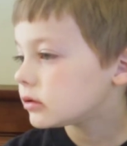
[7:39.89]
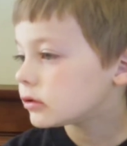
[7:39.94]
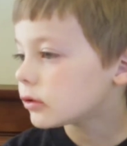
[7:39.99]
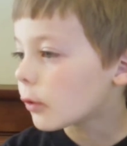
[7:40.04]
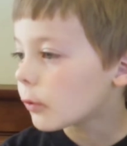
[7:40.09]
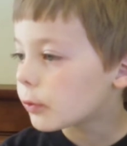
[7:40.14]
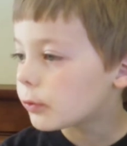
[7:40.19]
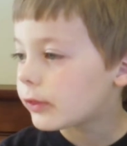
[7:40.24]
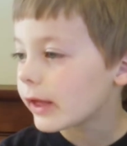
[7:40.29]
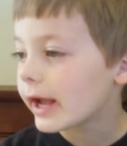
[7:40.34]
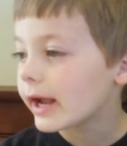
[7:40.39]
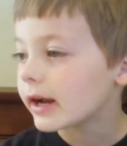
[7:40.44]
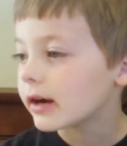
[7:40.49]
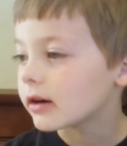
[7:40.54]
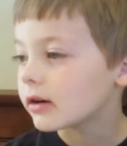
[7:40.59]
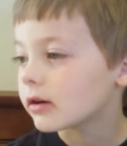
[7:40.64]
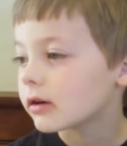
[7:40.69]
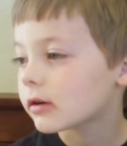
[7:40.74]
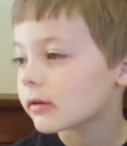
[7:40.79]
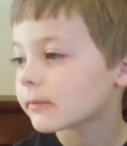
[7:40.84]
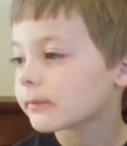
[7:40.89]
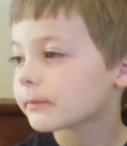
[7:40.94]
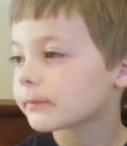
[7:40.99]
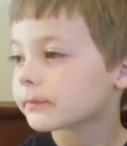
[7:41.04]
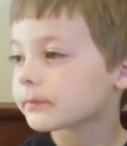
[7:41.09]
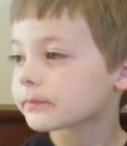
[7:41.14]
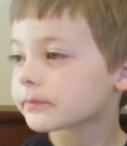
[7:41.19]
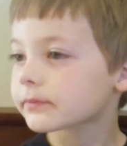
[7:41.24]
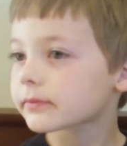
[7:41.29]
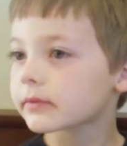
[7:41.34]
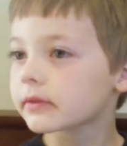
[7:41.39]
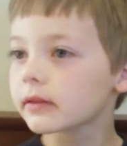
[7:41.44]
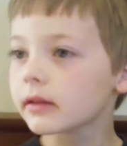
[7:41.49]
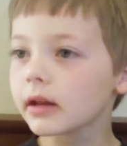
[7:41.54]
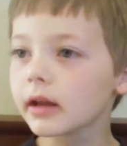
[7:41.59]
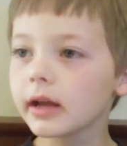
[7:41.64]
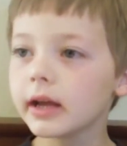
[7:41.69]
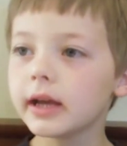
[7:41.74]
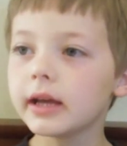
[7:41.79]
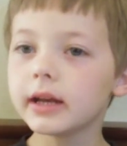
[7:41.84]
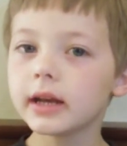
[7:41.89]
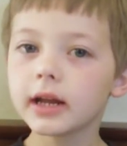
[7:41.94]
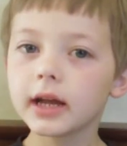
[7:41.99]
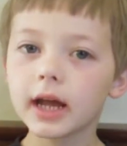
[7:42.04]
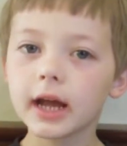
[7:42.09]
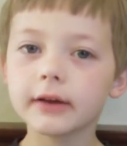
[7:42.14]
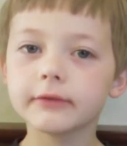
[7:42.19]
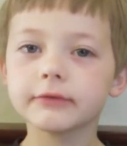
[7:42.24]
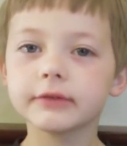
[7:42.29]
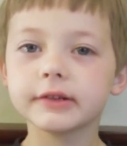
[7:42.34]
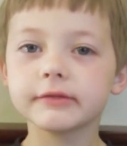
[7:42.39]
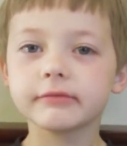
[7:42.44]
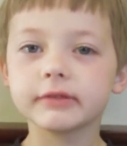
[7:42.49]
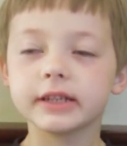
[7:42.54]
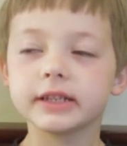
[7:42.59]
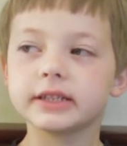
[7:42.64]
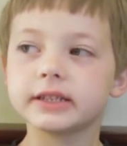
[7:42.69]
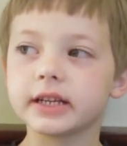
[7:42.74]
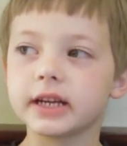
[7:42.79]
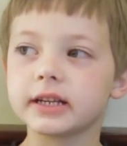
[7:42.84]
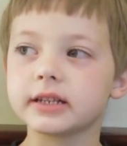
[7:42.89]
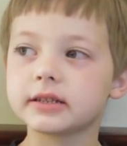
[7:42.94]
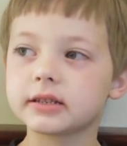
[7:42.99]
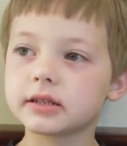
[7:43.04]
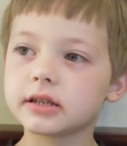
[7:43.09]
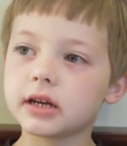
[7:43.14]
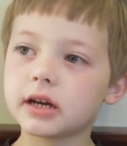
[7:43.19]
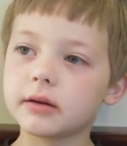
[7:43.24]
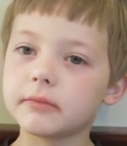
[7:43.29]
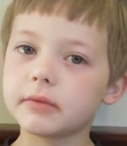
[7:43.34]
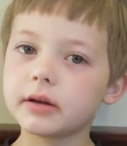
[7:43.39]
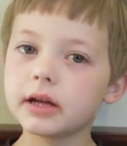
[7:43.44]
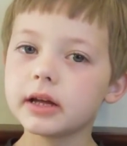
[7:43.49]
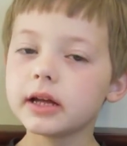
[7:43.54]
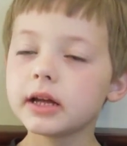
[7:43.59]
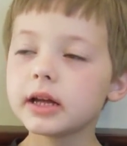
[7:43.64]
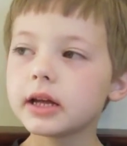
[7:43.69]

So there. And every recess, um,